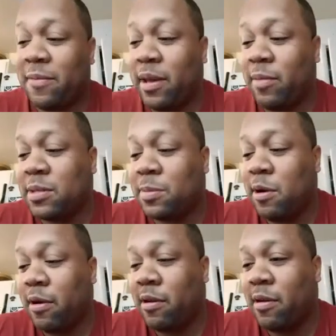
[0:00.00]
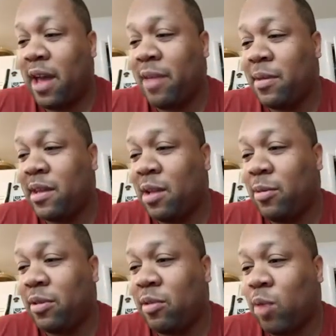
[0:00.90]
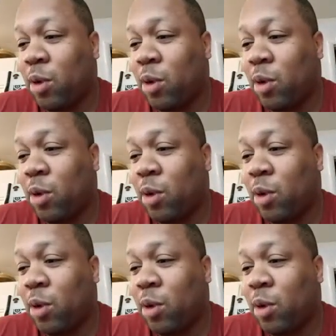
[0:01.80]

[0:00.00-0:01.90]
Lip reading: What's been going on? How you been dealing with the Rona?